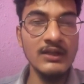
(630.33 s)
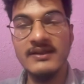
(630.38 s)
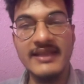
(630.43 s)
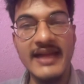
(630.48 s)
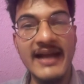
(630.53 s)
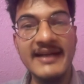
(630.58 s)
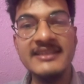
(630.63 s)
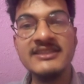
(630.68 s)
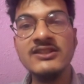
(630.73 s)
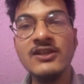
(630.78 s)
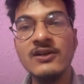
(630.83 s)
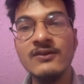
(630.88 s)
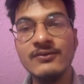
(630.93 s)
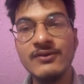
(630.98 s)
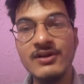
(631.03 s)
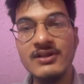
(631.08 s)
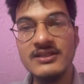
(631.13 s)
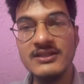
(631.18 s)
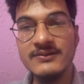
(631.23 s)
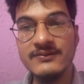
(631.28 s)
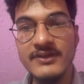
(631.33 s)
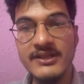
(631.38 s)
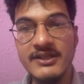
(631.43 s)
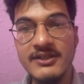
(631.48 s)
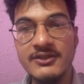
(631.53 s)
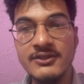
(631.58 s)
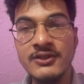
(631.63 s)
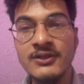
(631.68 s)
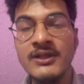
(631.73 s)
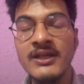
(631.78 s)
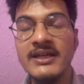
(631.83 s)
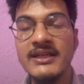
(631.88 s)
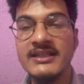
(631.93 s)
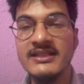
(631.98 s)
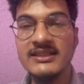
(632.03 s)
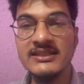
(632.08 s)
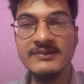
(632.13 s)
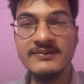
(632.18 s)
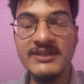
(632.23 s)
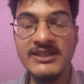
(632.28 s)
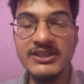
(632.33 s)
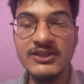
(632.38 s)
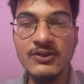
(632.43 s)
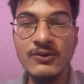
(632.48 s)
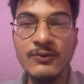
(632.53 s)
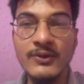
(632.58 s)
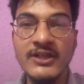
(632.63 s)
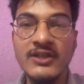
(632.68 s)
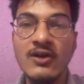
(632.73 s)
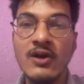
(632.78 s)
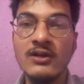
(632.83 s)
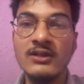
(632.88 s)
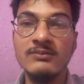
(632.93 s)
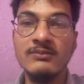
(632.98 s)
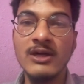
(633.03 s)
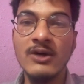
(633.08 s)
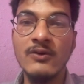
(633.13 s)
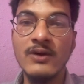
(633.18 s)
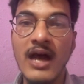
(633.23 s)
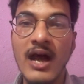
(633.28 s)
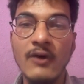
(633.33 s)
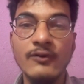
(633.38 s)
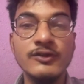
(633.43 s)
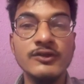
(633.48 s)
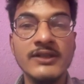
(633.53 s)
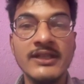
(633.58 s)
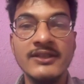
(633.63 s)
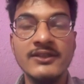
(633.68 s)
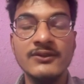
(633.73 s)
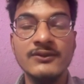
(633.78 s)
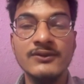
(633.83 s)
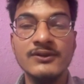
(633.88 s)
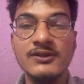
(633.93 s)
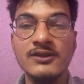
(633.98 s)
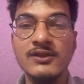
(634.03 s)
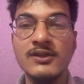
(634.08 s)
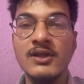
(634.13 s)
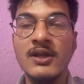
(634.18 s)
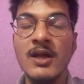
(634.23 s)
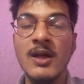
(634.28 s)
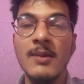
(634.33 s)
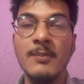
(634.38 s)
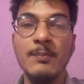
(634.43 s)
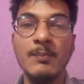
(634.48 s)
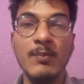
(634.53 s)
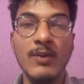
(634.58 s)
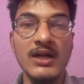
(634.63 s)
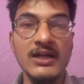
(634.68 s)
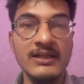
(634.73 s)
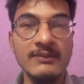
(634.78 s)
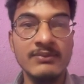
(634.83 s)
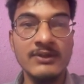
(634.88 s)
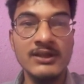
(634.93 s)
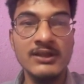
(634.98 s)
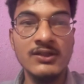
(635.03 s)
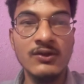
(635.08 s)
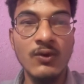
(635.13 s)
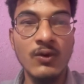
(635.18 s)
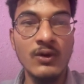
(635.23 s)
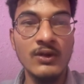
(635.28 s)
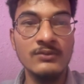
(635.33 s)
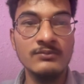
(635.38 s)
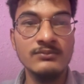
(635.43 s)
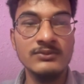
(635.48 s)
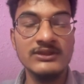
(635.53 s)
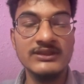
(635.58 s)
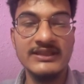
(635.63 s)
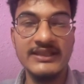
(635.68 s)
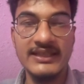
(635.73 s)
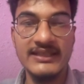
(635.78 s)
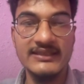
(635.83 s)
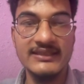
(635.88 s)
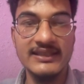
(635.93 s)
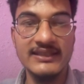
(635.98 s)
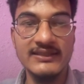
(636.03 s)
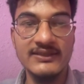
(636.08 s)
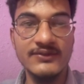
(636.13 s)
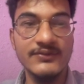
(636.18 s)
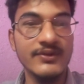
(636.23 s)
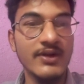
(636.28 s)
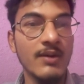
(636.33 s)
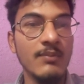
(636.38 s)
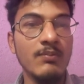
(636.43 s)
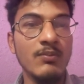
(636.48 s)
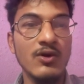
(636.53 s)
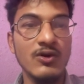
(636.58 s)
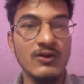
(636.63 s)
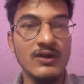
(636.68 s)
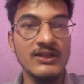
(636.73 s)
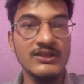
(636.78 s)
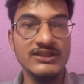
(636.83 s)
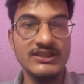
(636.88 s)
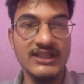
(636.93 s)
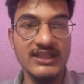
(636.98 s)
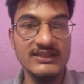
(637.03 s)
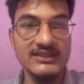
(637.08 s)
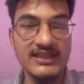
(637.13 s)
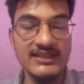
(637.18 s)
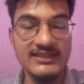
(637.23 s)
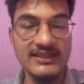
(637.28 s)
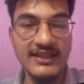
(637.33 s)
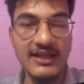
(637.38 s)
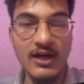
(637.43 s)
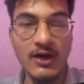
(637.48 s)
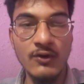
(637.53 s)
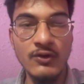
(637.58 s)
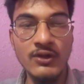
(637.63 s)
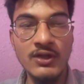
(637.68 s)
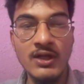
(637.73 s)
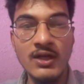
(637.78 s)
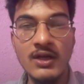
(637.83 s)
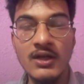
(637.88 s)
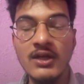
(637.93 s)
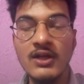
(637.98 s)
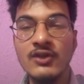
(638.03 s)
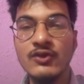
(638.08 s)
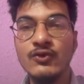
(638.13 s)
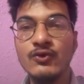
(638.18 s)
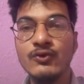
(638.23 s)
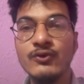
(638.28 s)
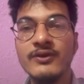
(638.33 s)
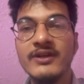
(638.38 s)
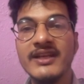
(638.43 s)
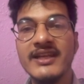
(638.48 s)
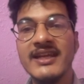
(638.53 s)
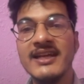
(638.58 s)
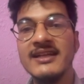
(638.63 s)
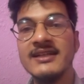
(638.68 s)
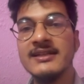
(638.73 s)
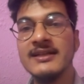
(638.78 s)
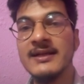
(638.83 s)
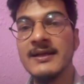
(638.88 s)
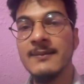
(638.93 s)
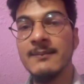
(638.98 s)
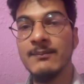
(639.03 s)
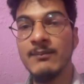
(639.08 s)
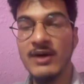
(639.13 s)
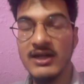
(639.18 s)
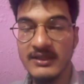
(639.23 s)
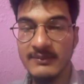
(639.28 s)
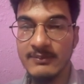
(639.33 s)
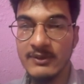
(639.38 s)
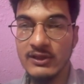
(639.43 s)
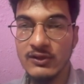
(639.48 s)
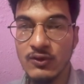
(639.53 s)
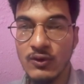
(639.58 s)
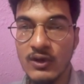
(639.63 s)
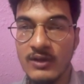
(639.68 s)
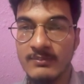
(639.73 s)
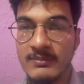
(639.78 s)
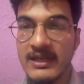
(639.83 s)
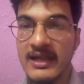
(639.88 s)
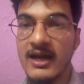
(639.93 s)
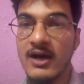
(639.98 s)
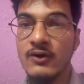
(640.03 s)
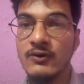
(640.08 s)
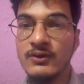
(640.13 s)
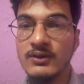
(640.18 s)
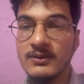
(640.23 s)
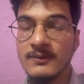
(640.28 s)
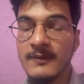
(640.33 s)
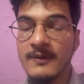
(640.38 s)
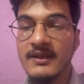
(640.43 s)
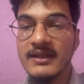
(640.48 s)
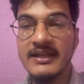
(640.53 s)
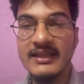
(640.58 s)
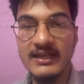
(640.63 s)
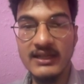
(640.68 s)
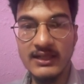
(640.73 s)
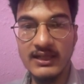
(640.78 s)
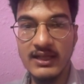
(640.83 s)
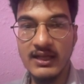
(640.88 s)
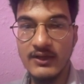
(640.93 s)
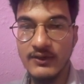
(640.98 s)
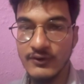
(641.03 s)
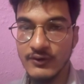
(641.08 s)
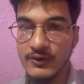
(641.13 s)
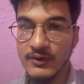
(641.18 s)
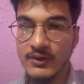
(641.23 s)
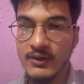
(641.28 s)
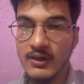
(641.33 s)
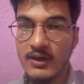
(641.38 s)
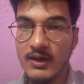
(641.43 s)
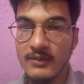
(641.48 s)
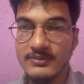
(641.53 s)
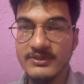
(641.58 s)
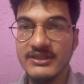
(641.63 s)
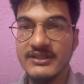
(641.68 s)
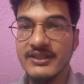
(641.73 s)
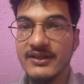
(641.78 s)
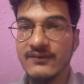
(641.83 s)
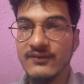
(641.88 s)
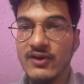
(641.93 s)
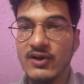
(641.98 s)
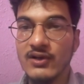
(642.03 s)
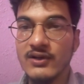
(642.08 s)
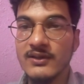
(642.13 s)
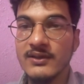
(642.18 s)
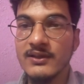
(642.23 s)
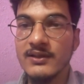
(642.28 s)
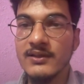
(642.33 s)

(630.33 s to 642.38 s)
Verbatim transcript: That is all for this video. In this video, we talked about how you can use the multiple column CSS from modular CSS layout to create multiple column layout in your Obsidian world.